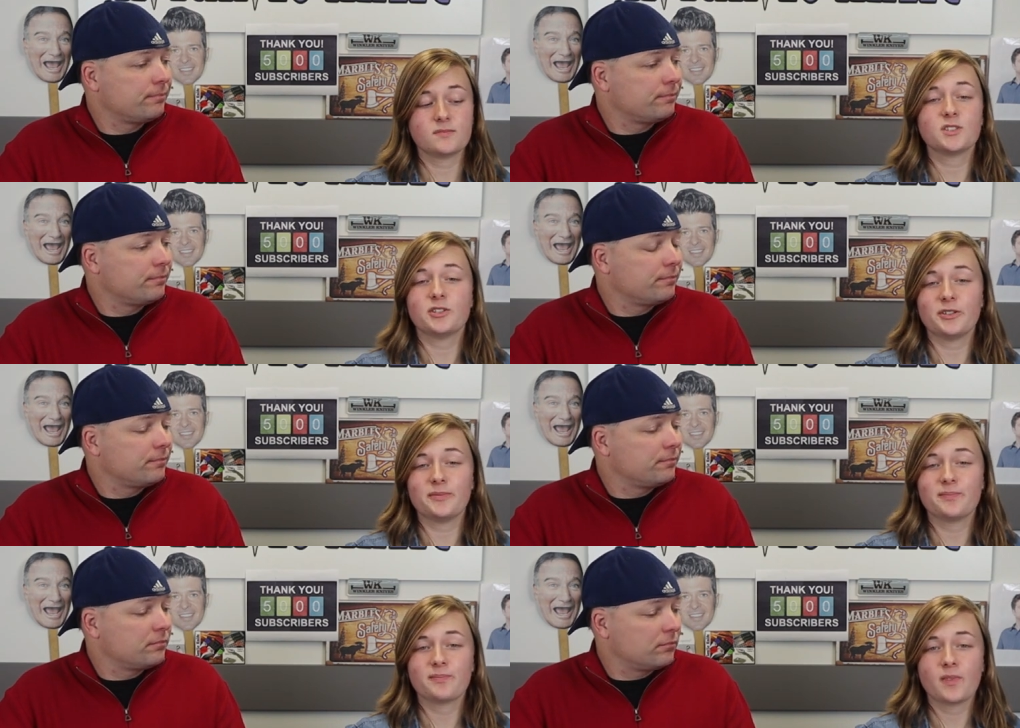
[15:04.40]
Speaker 1: Do you?
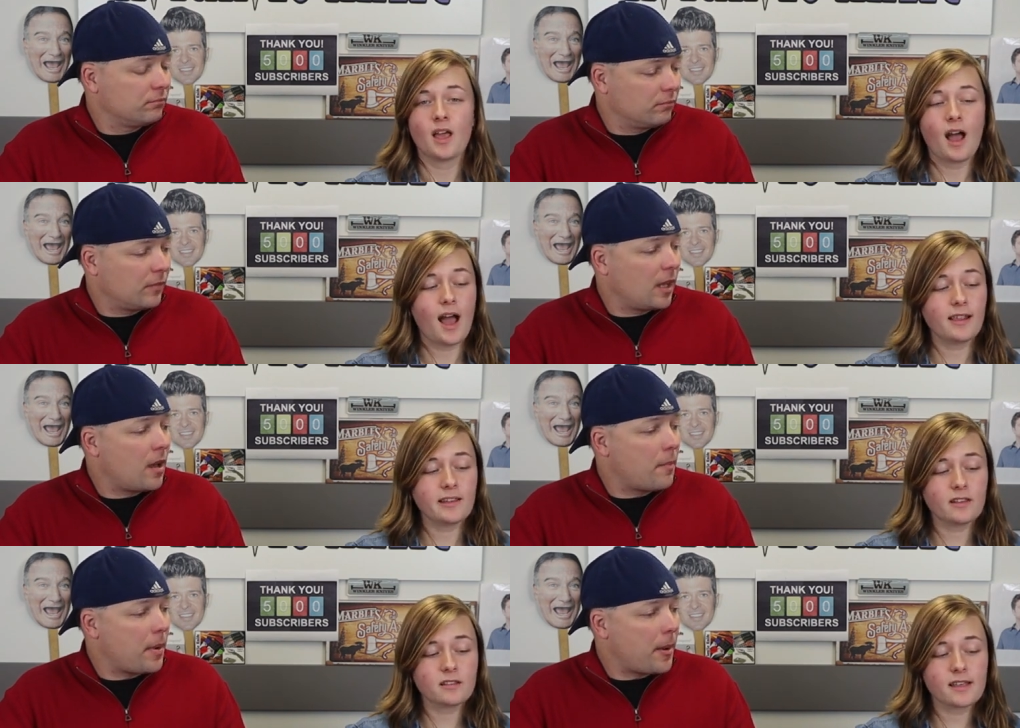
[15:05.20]
I
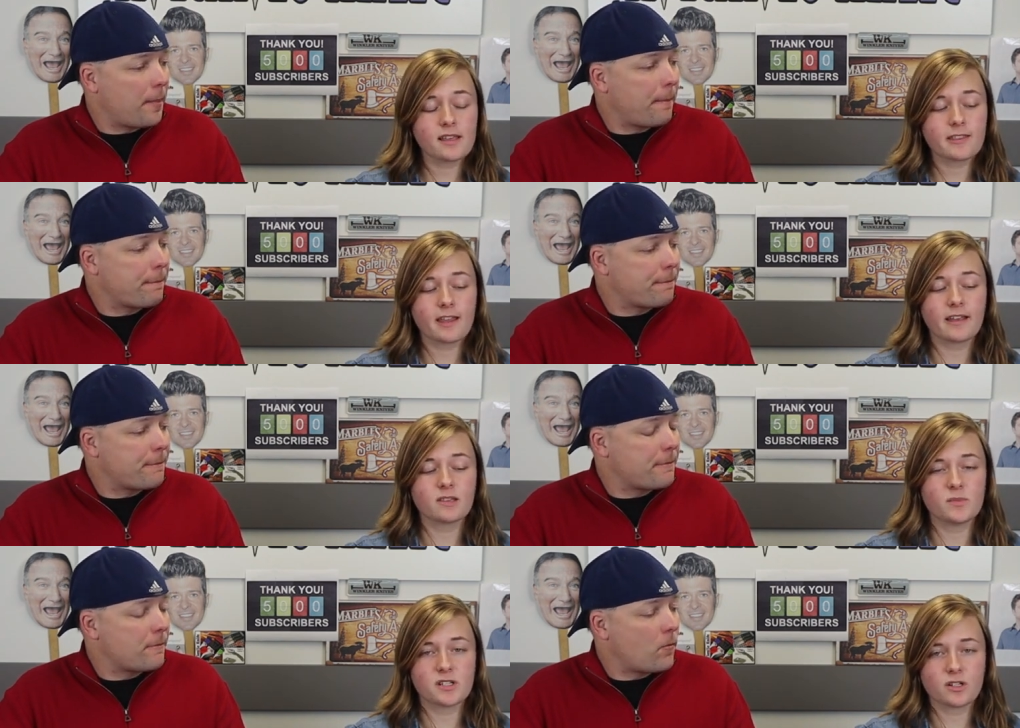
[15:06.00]
like the length and I
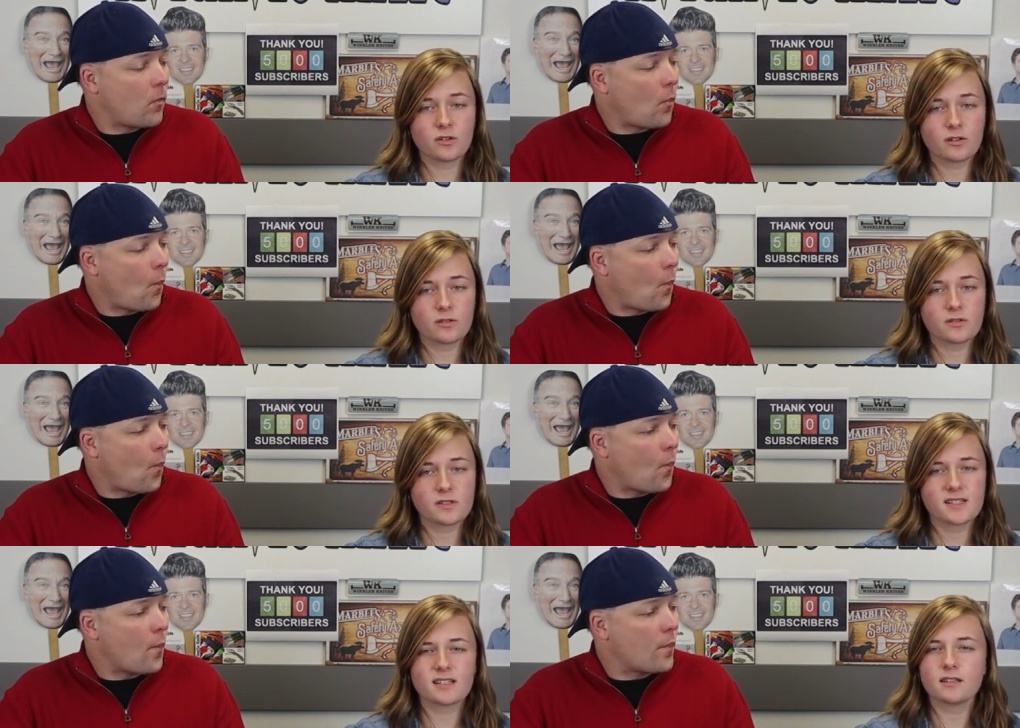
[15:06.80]
like the
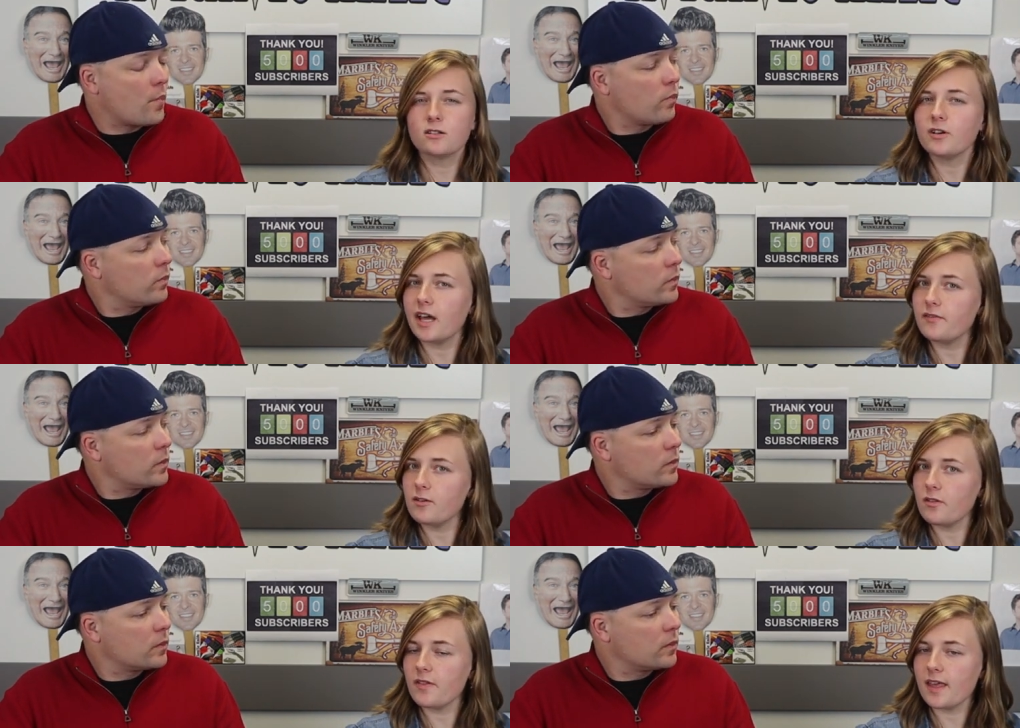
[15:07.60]
materials. It's a little
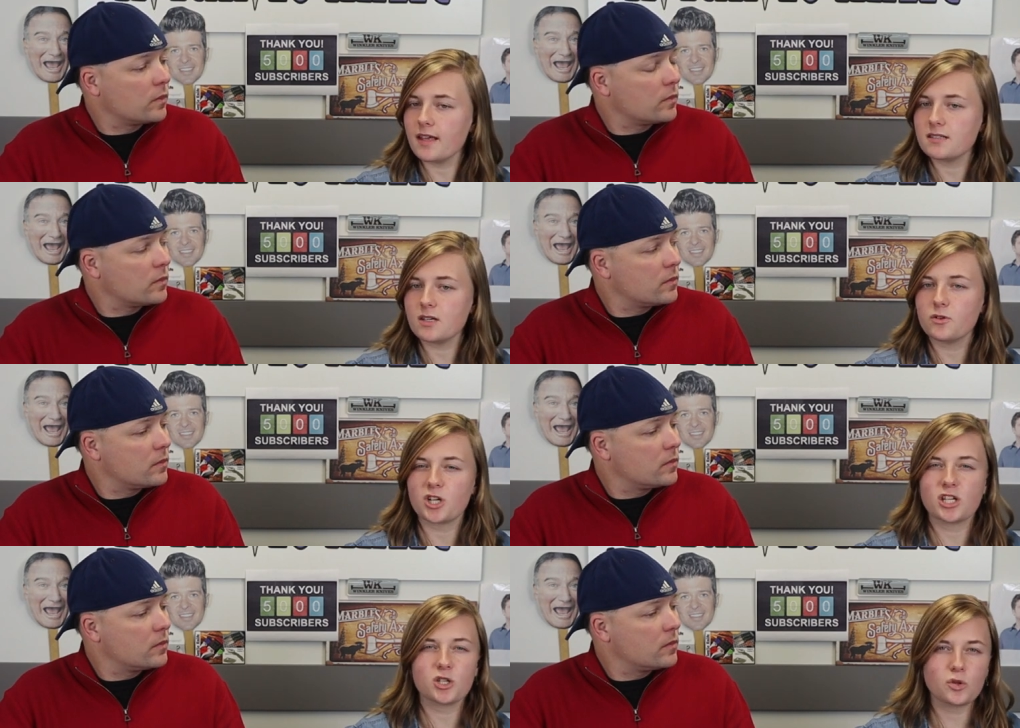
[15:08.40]
heavier than the S E,
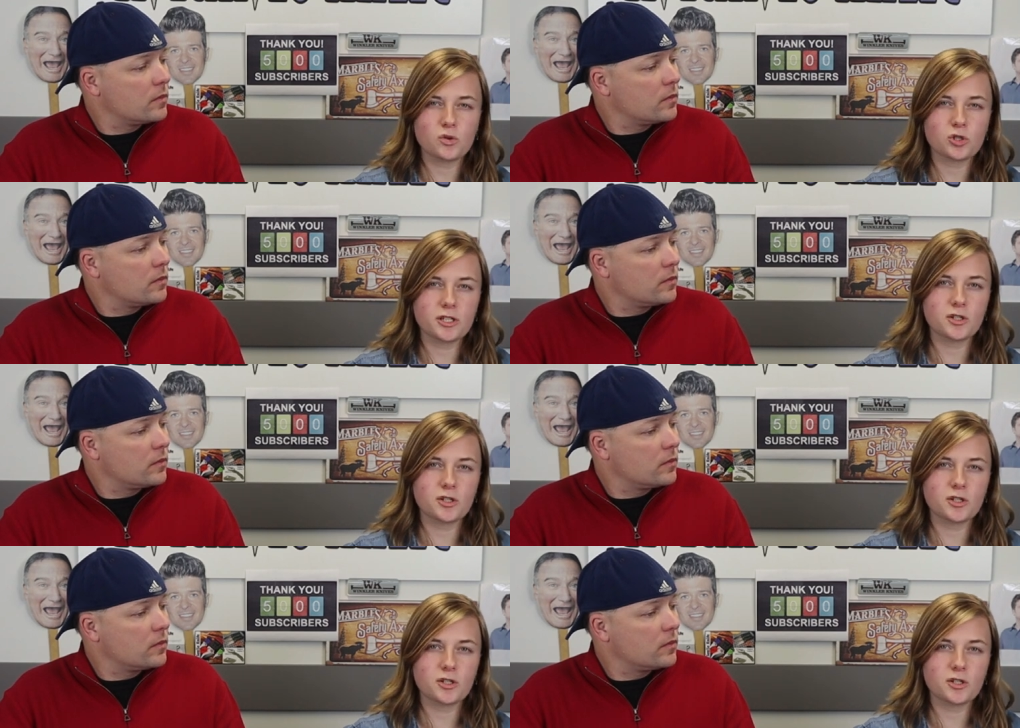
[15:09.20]
which I usually